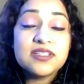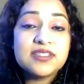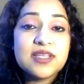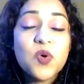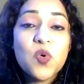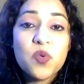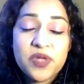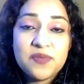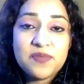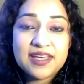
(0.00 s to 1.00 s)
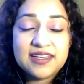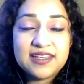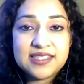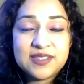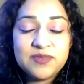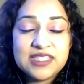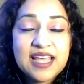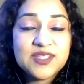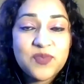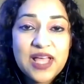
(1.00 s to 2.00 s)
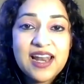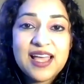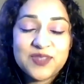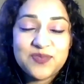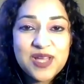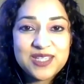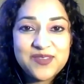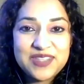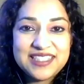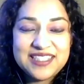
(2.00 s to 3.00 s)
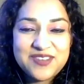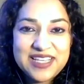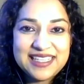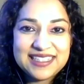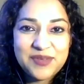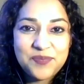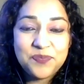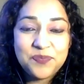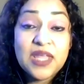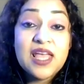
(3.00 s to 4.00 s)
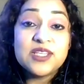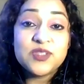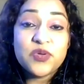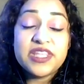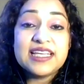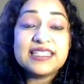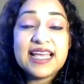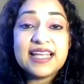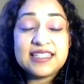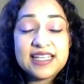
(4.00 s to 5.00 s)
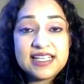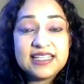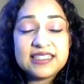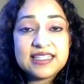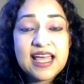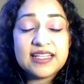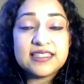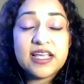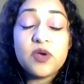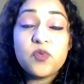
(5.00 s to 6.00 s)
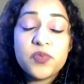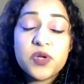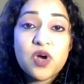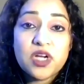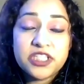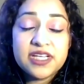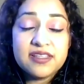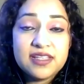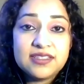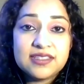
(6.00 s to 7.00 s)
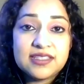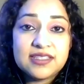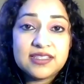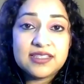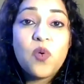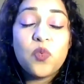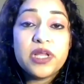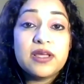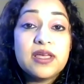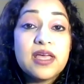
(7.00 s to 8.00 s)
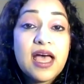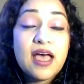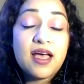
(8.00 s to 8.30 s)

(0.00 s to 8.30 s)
some coping mechanisms as well as part of the series. So the intent is that a woman watching this would